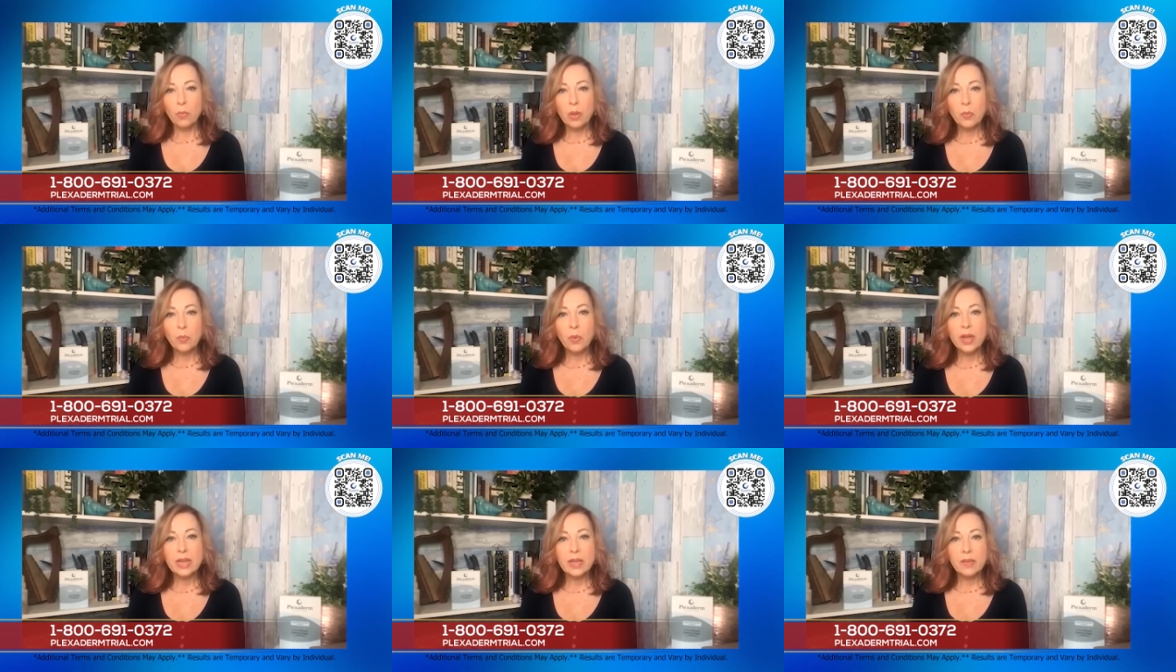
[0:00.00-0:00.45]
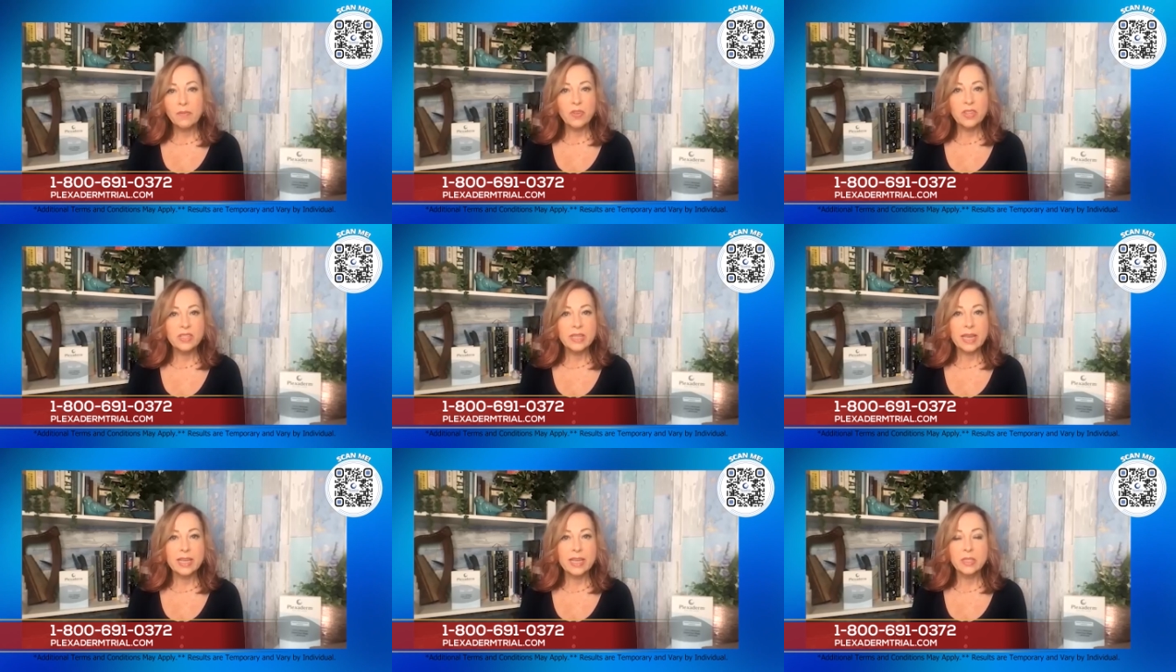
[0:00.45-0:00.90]
We want to
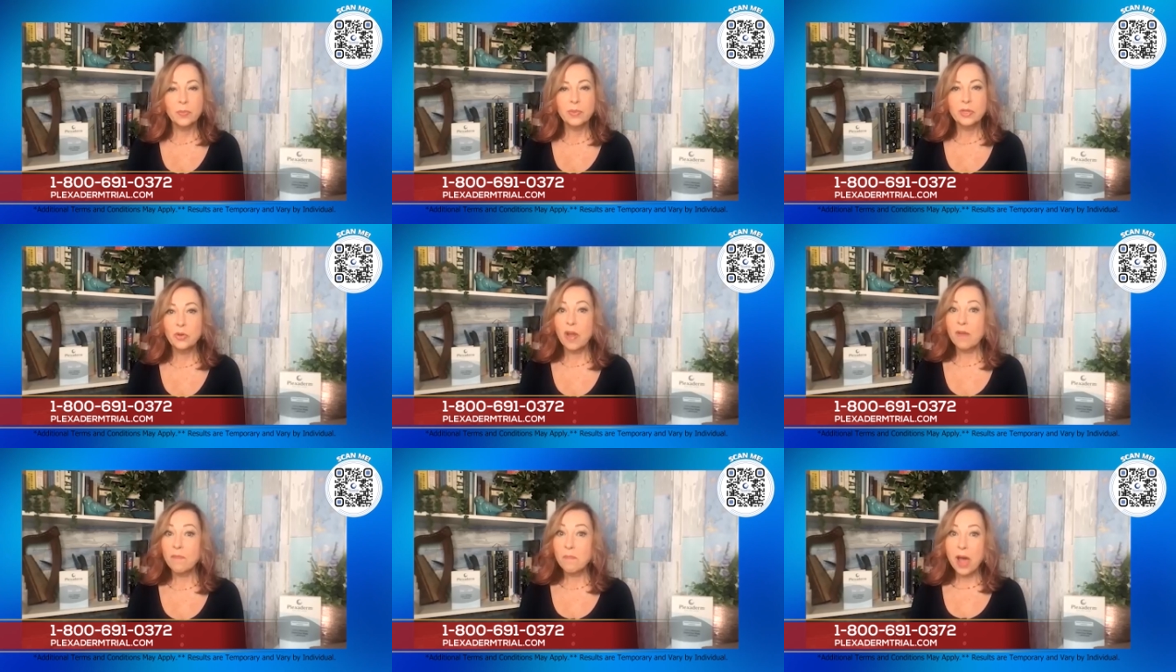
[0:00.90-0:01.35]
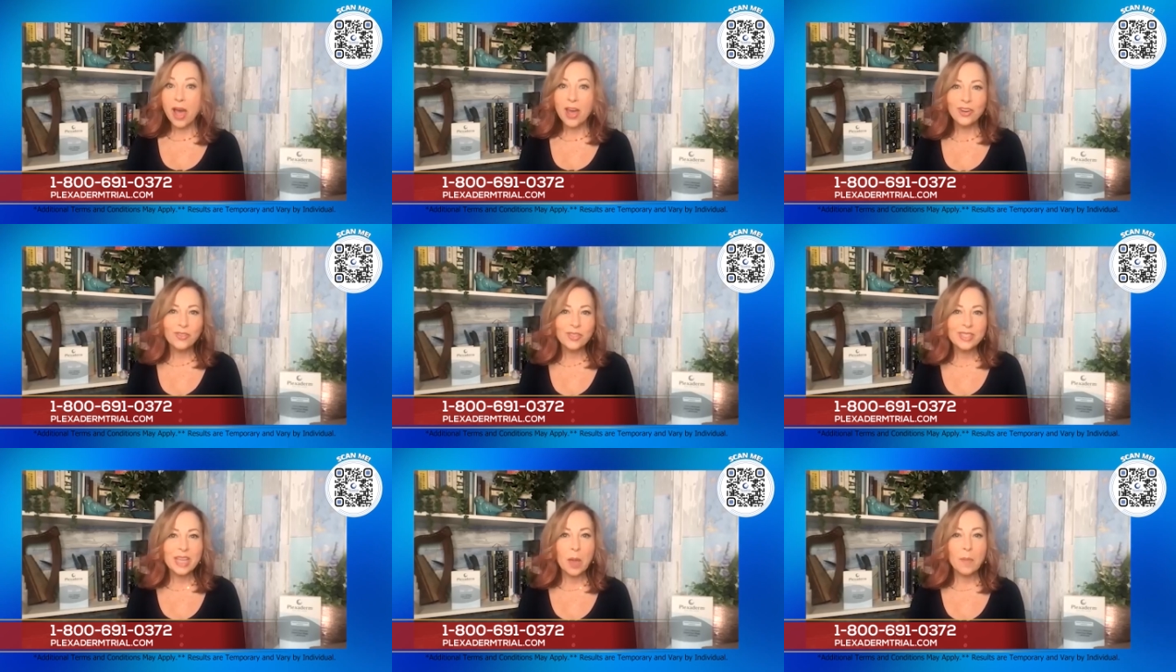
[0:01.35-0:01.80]
emphasize that we don't have
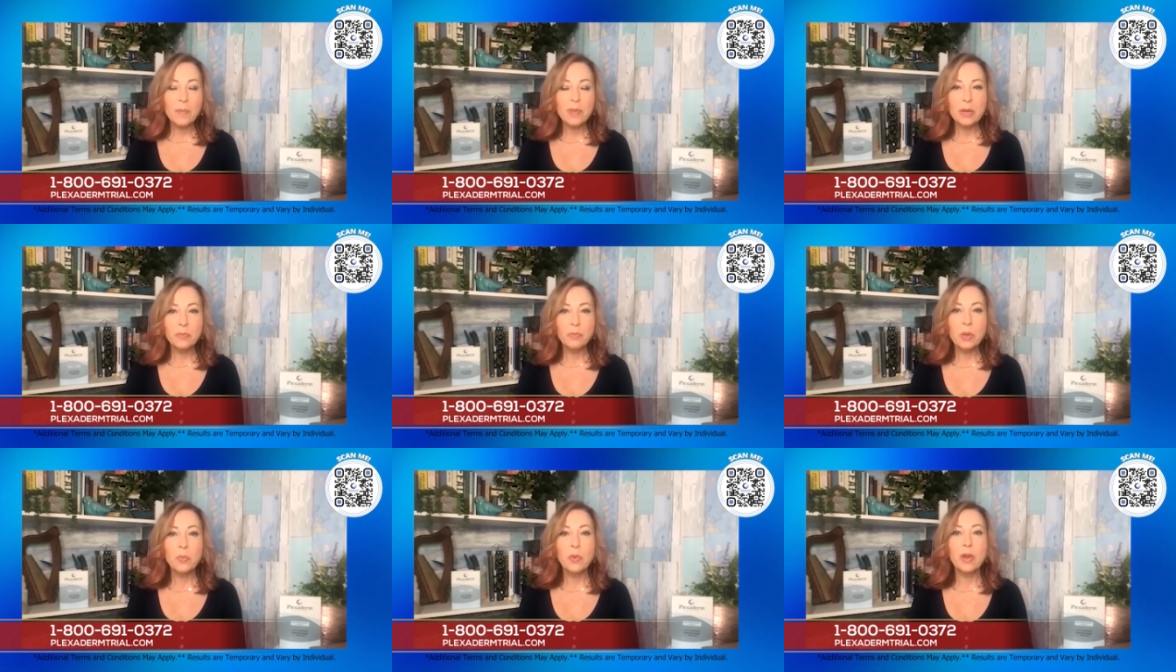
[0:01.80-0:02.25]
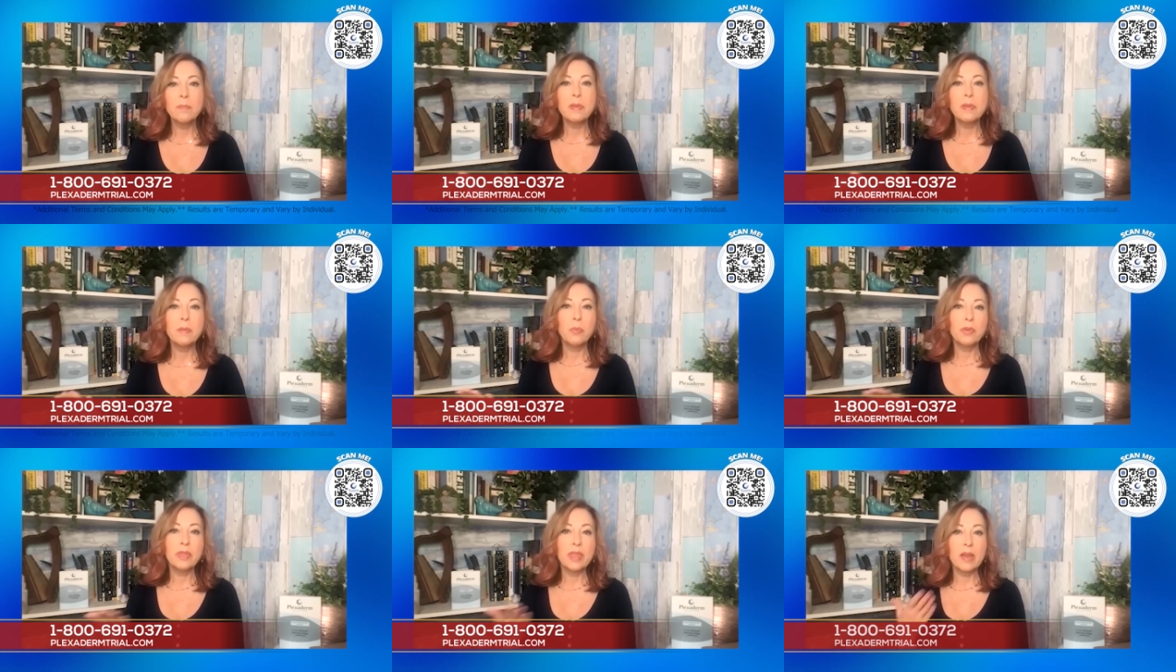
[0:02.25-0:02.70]
models come in. We want
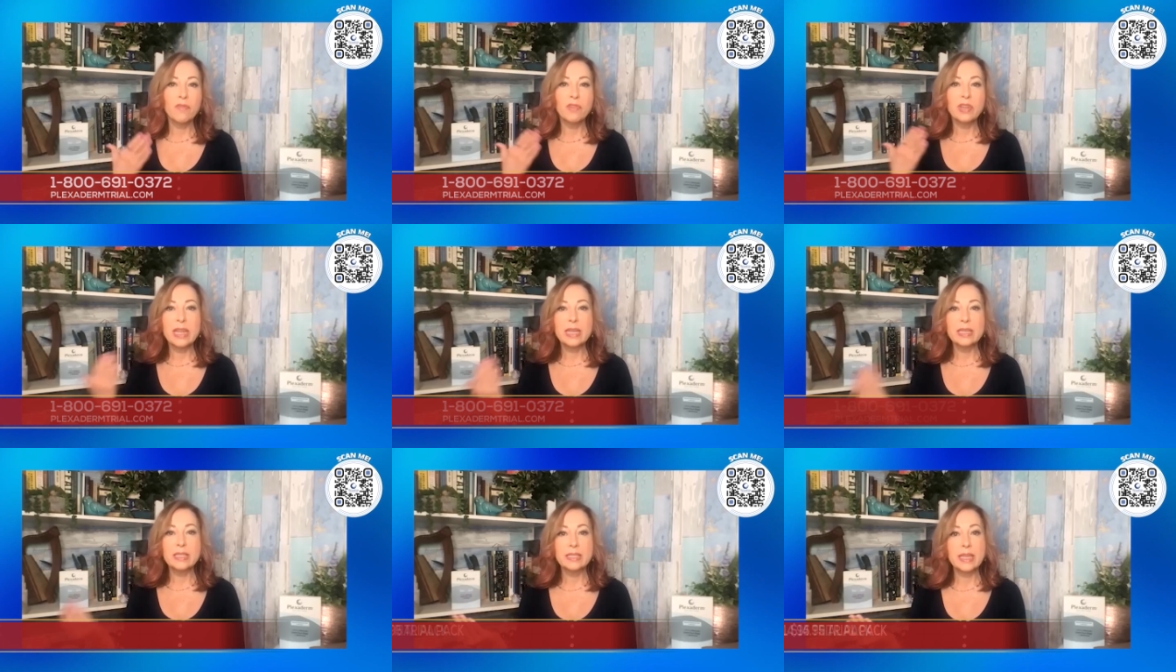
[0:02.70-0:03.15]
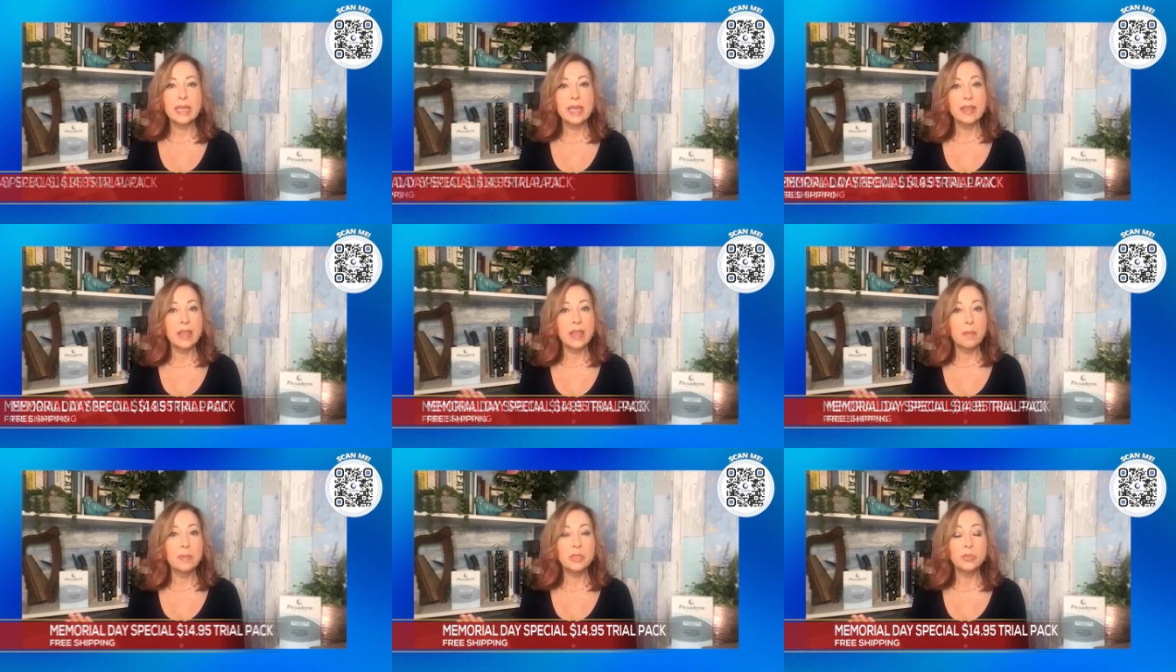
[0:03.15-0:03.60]
people with everyday
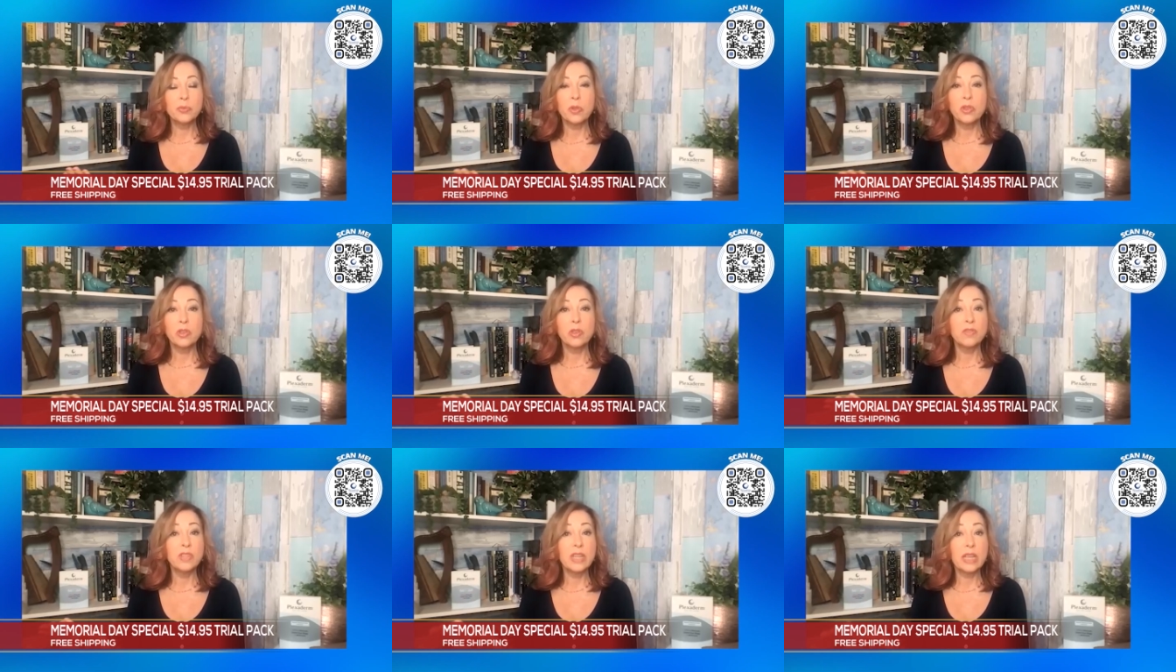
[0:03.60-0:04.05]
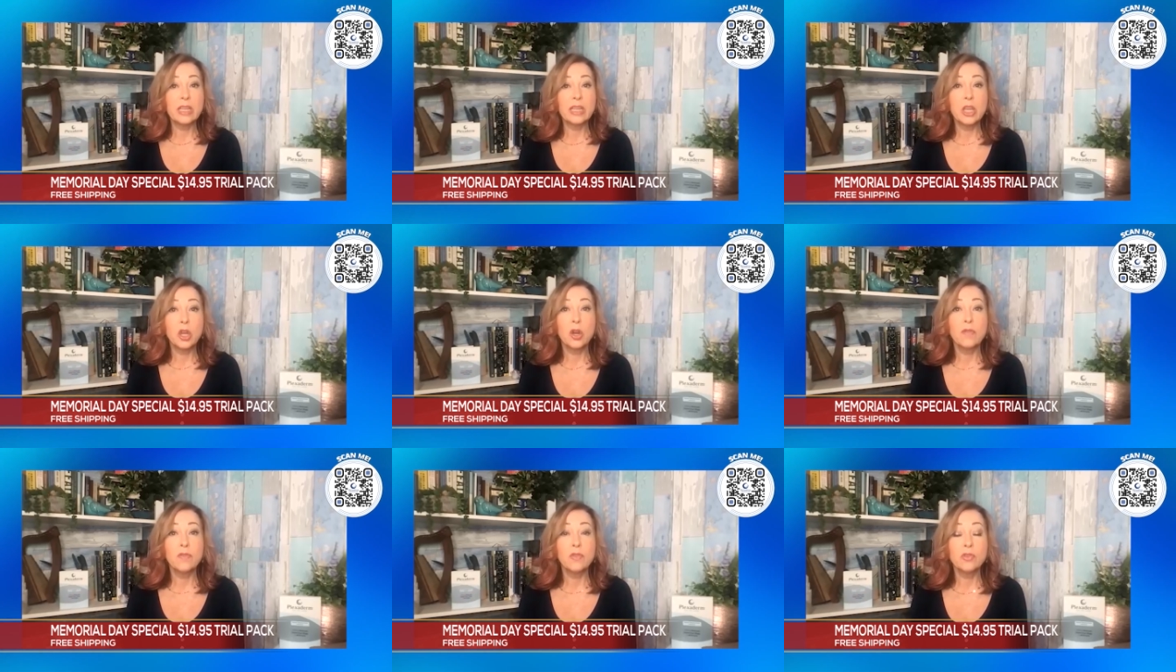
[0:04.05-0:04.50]
skin. That means whether you've taken
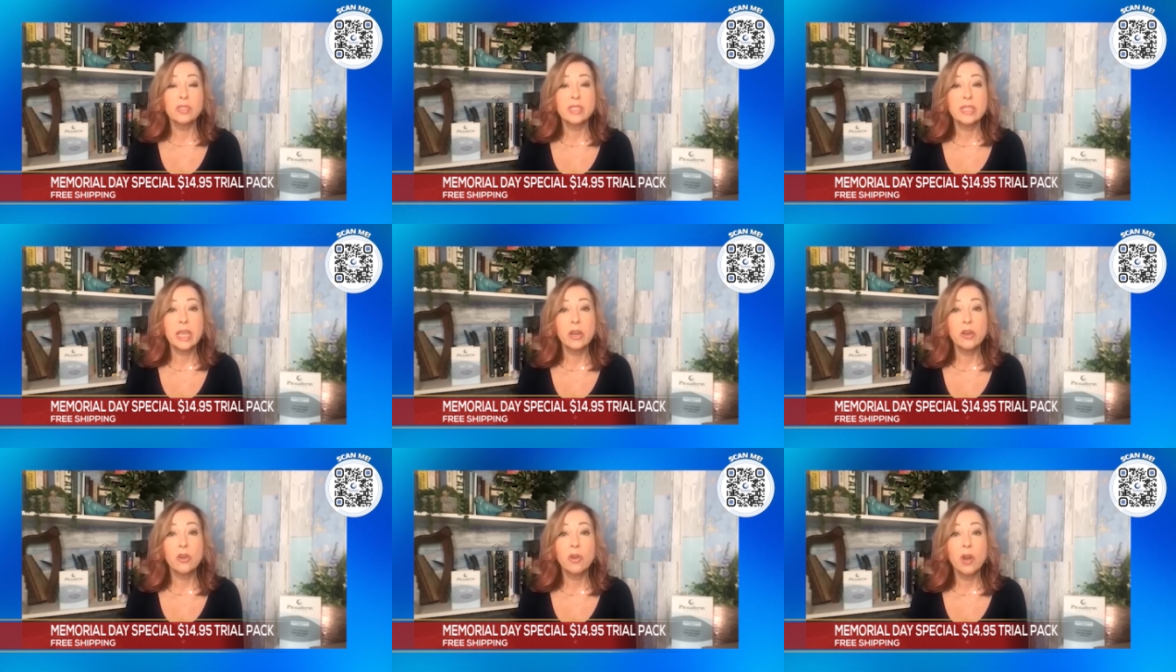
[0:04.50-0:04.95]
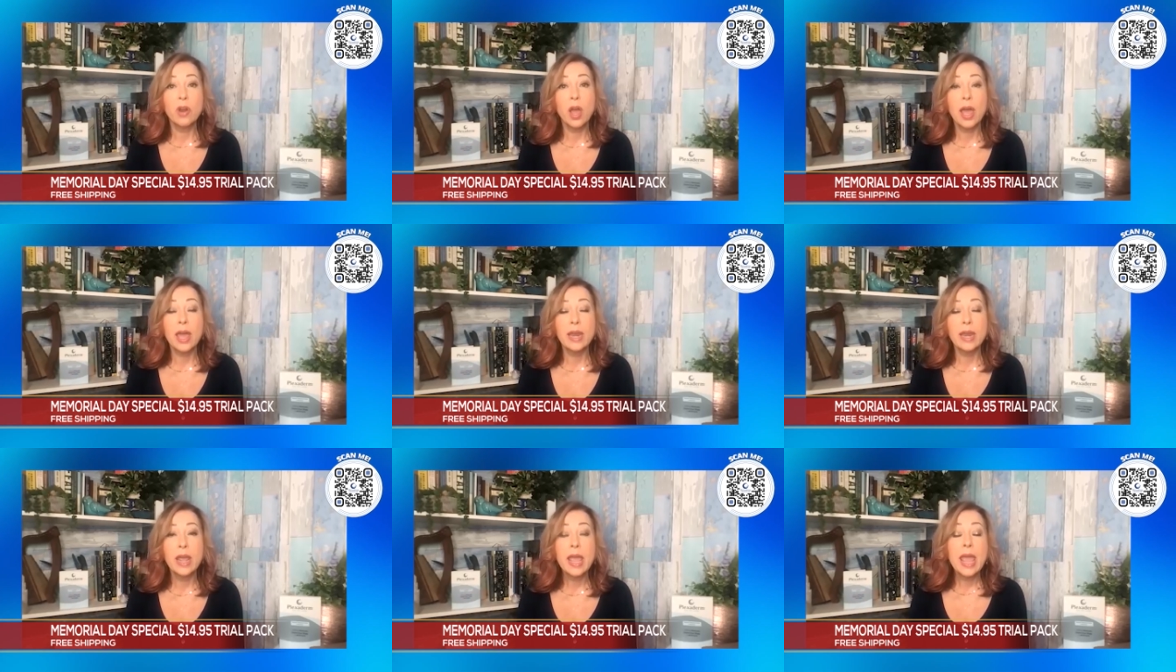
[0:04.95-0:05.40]
care of your skin or
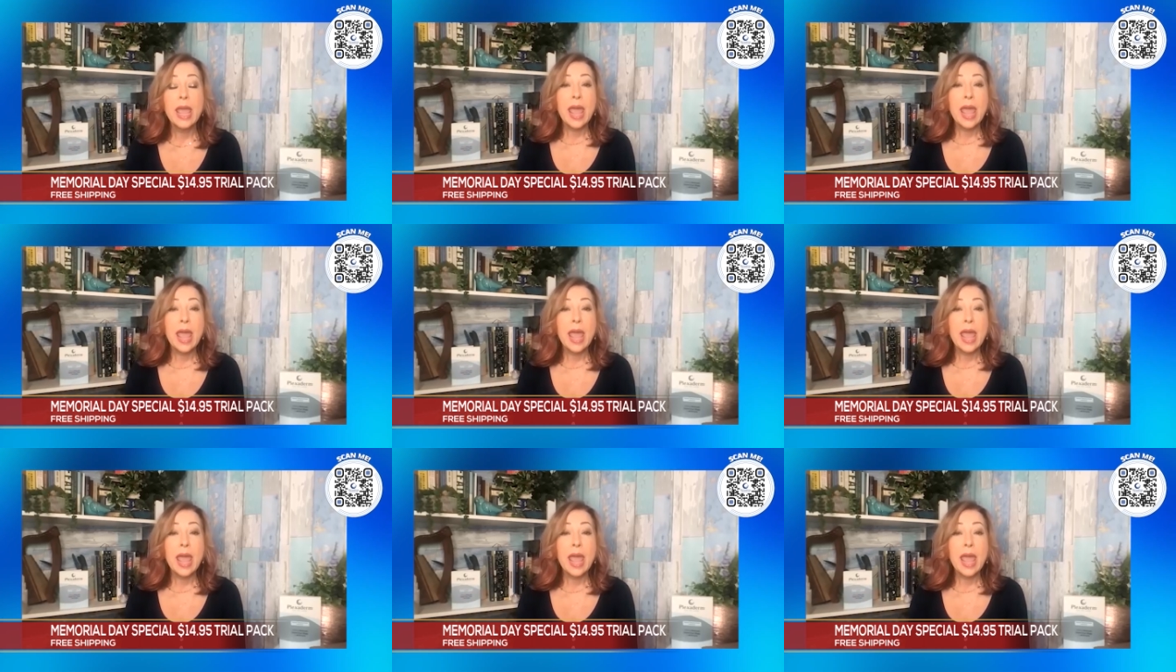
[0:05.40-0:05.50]
not.